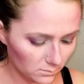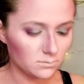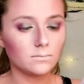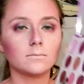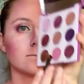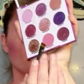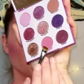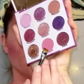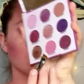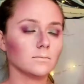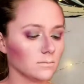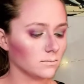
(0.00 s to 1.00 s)
give a
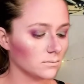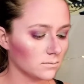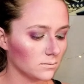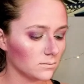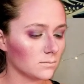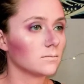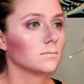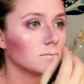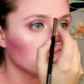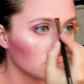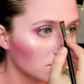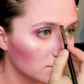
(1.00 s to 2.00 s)
sticky base because we're
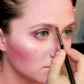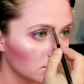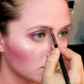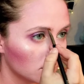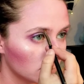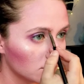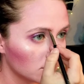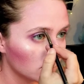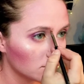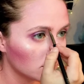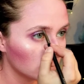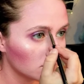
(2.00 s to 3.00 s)
going in with a
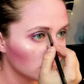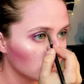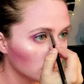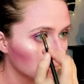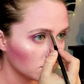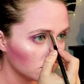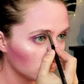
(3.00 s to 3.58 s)
powder. I'm